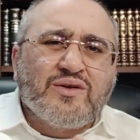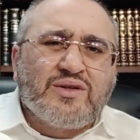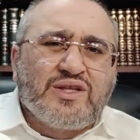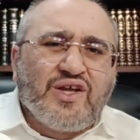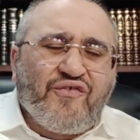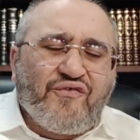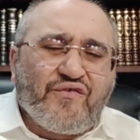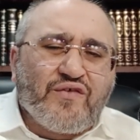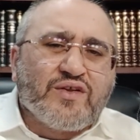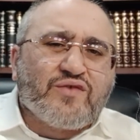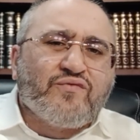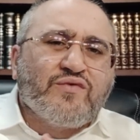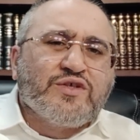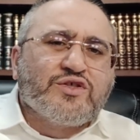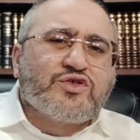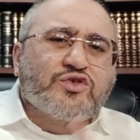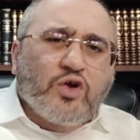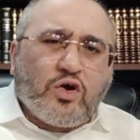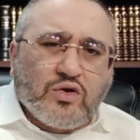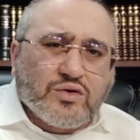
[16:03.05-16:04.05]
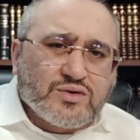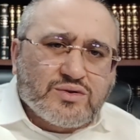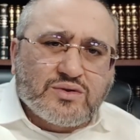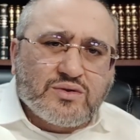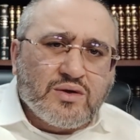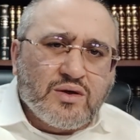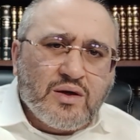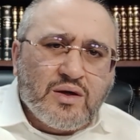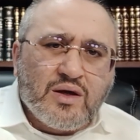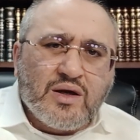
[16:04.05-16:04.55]
different
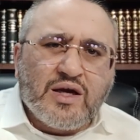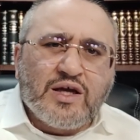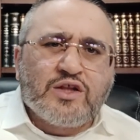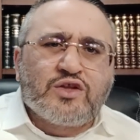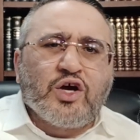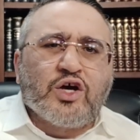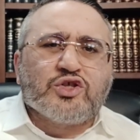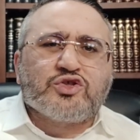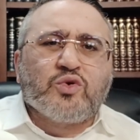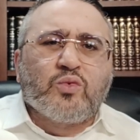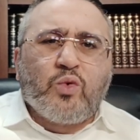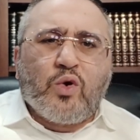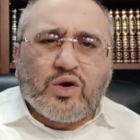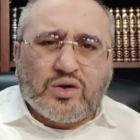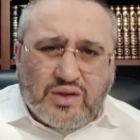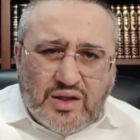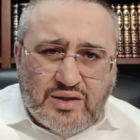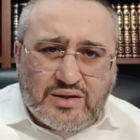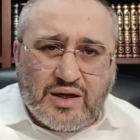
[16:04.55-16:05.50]
results. It doesn't work like